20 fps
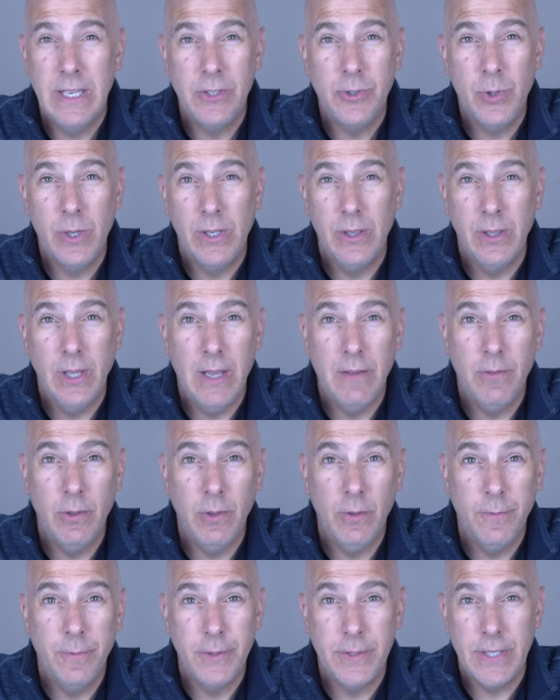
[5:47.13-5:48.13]
entry
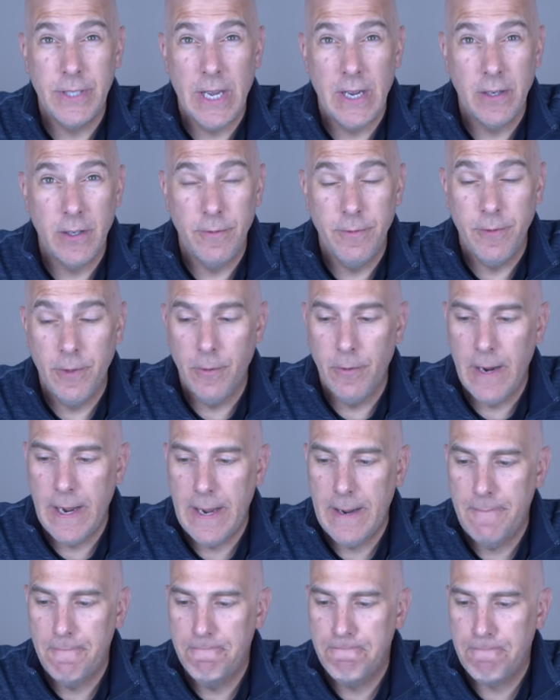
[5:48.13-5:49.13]
level photographer,
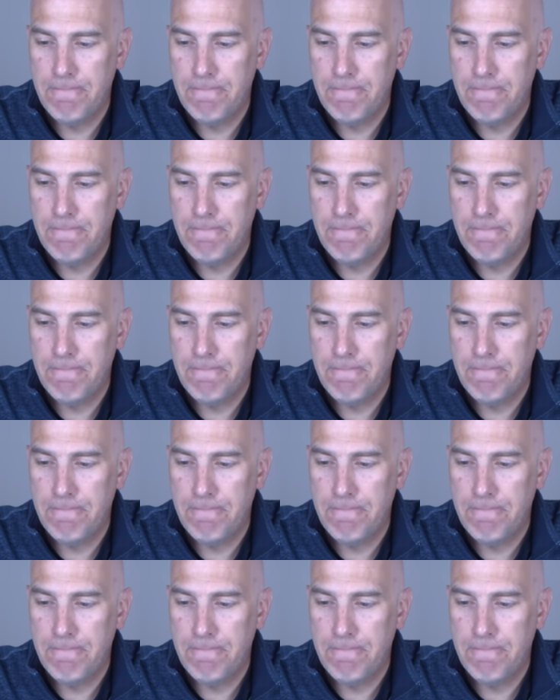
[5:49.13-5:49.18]
right?